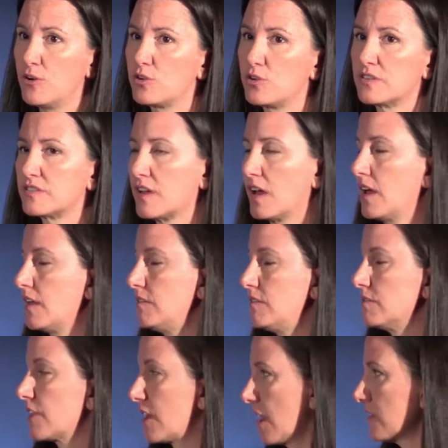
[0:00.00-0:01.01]
focused
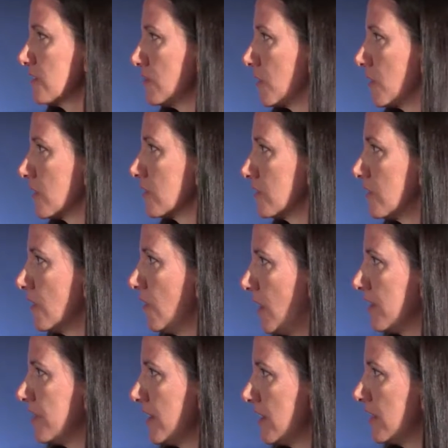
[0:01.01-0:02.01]
on the customer. So
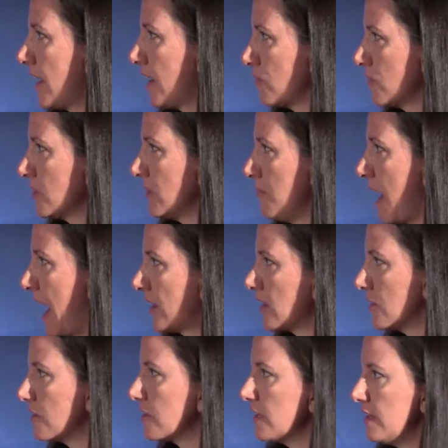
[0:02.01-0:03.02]
I think that really
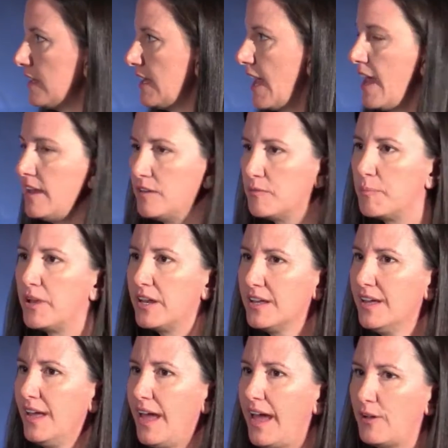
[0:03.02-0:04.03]
mattered in the end.
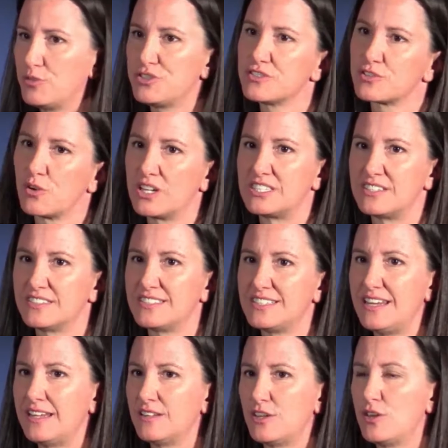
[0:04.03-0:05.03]
But it was just great to
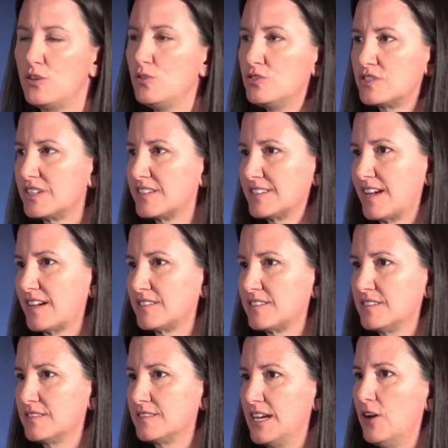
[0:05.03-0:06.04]
see huge
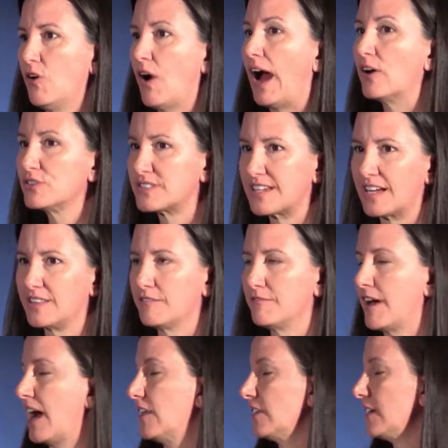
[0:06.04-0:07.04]
successes, outside the
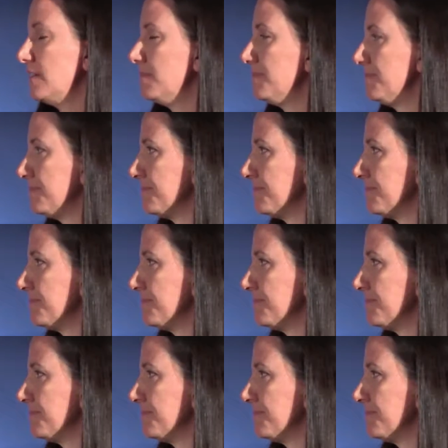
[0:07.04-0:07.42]
Valley.